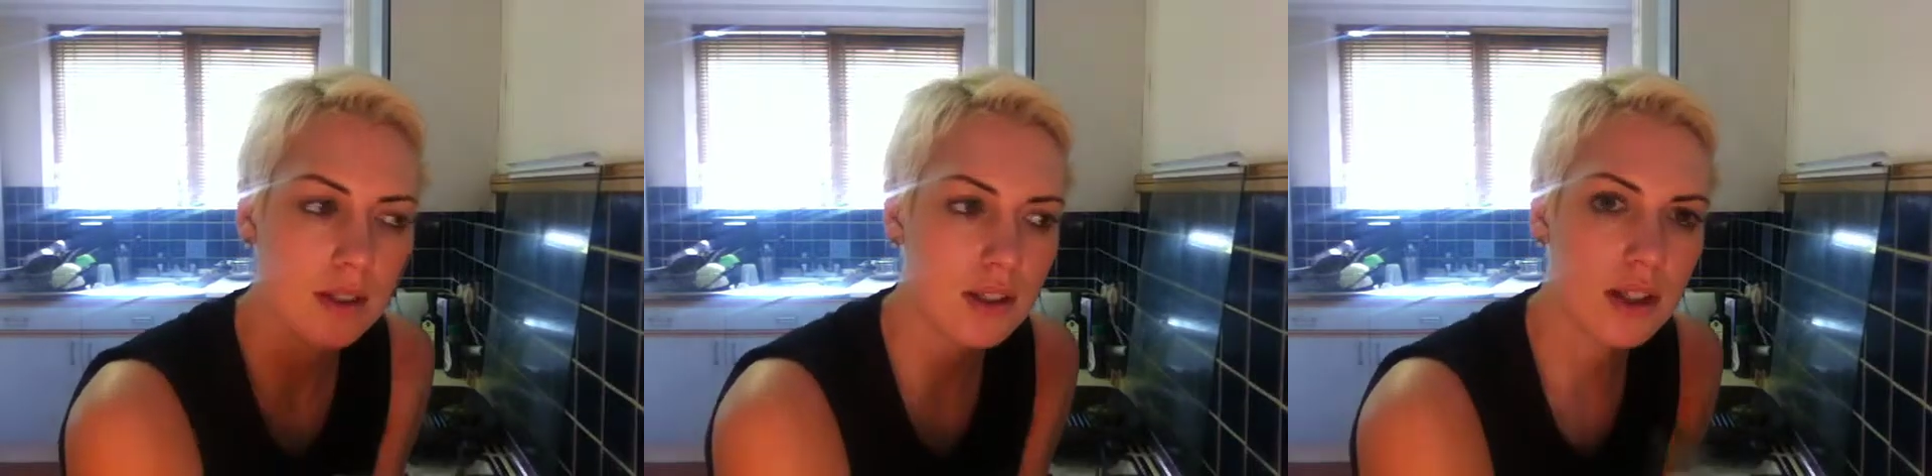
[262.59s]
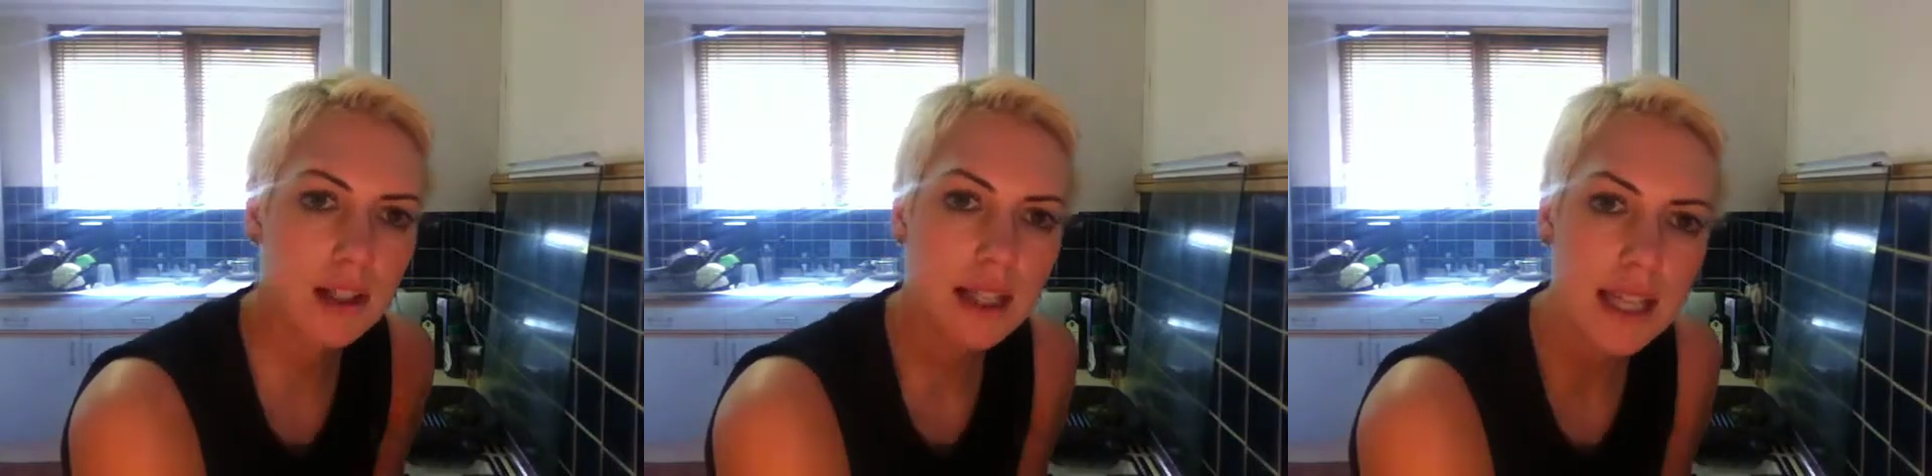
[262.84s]

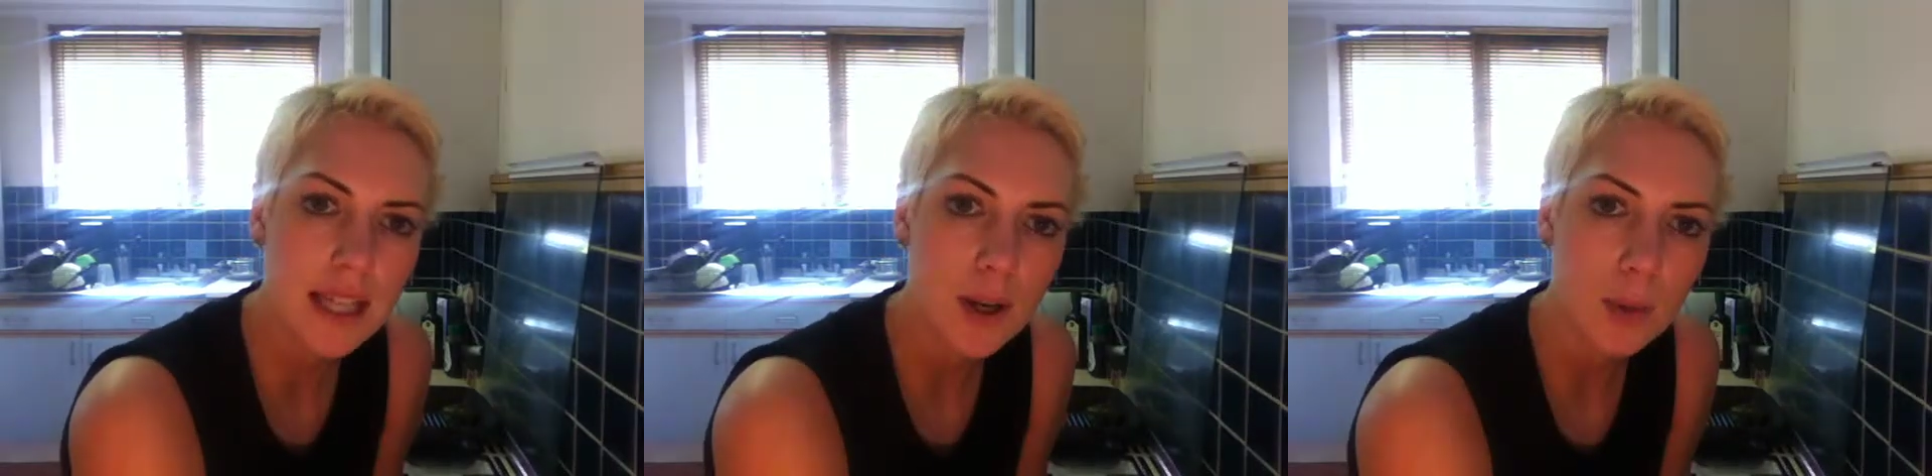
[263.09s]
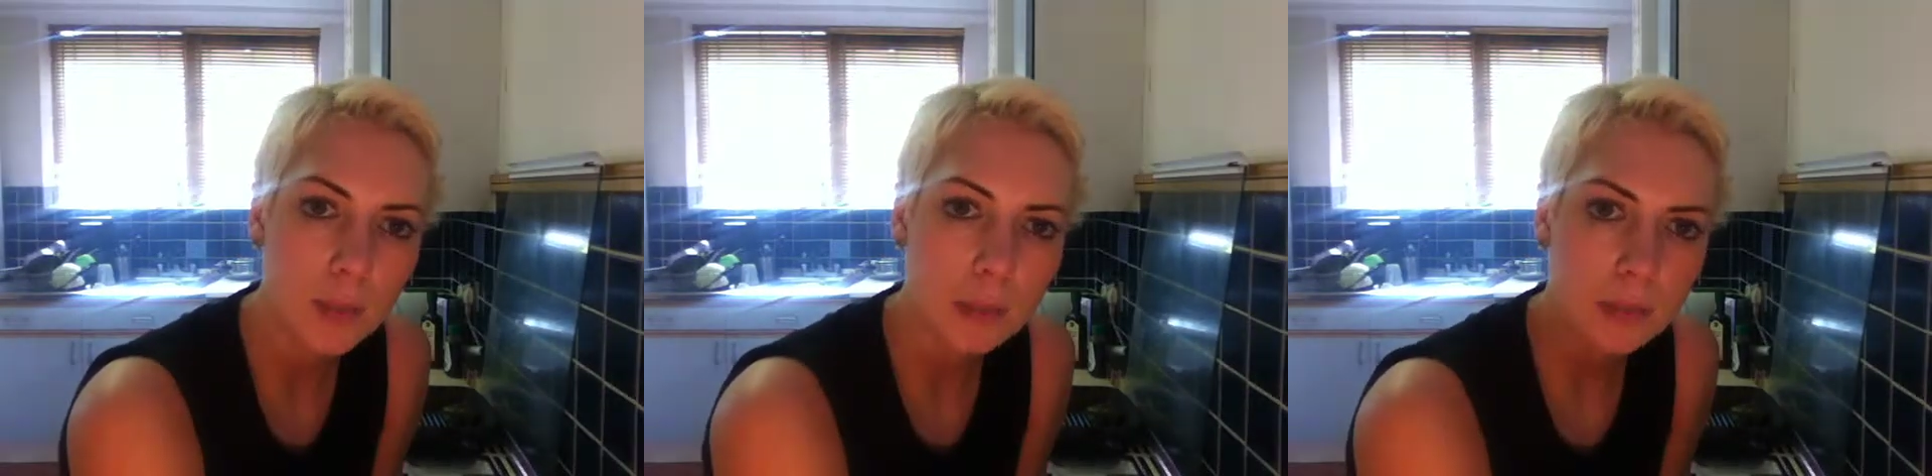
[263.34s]
Turn the heat
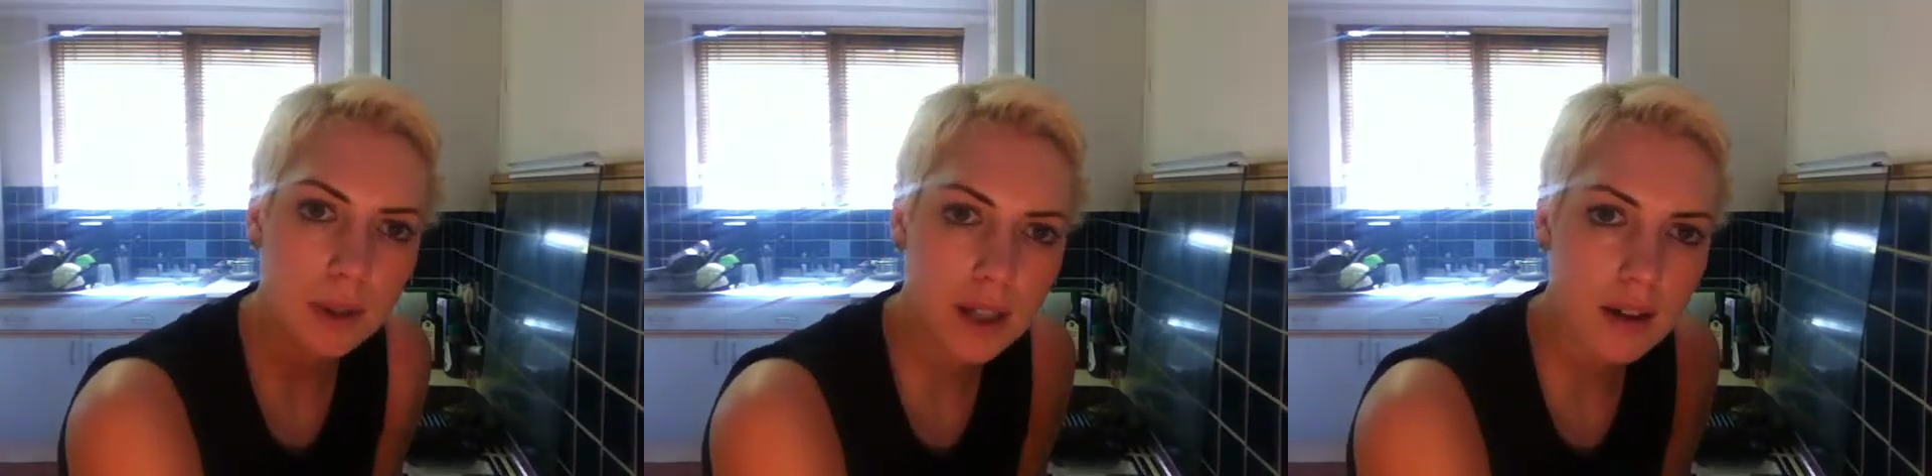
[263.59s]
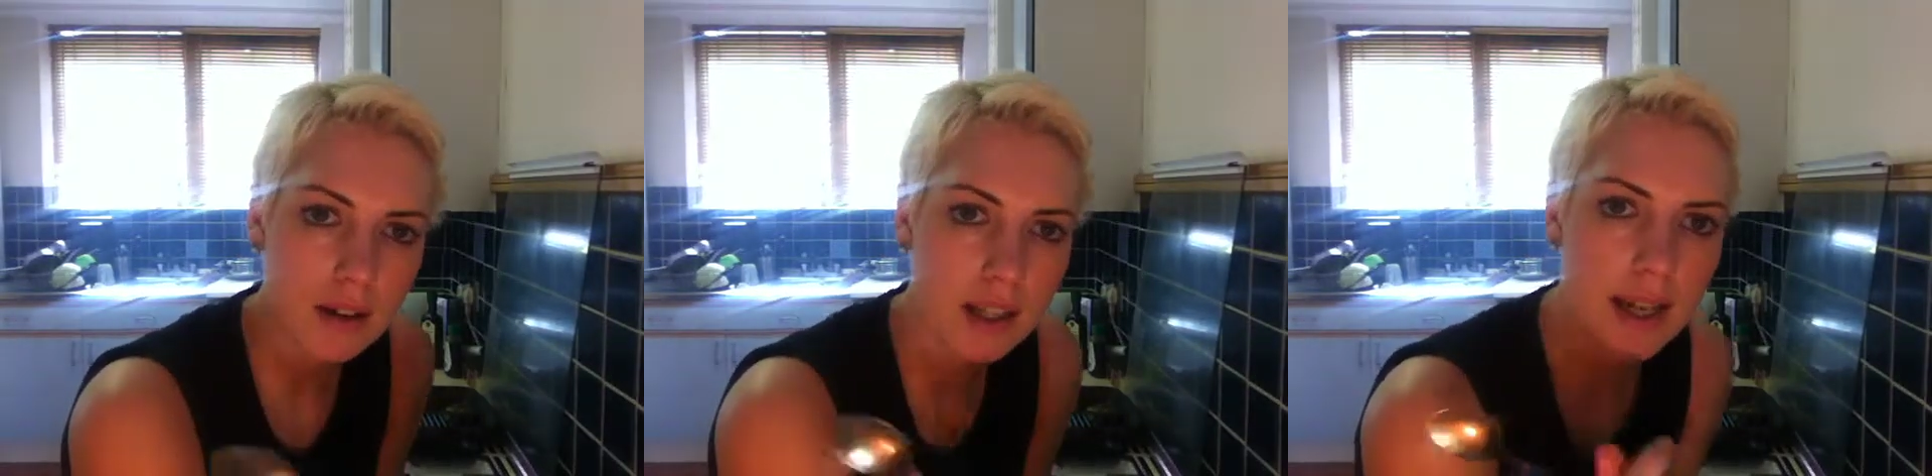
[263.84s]
up really
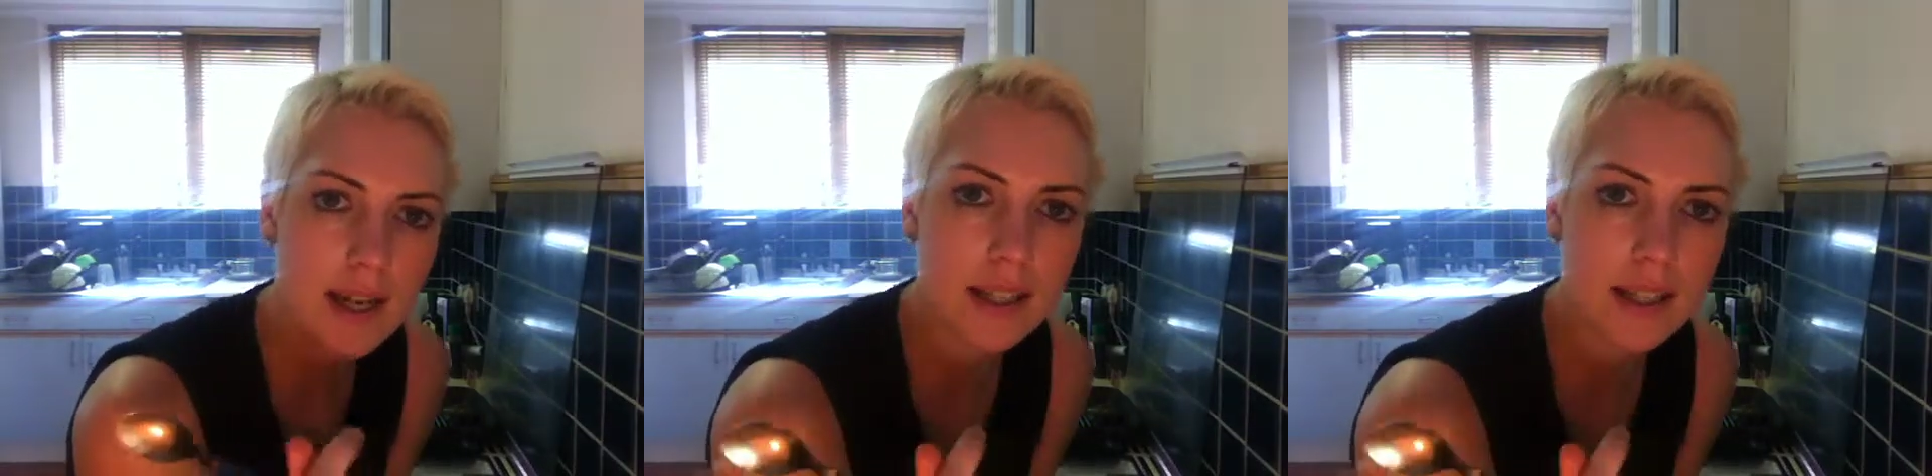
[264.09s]
high,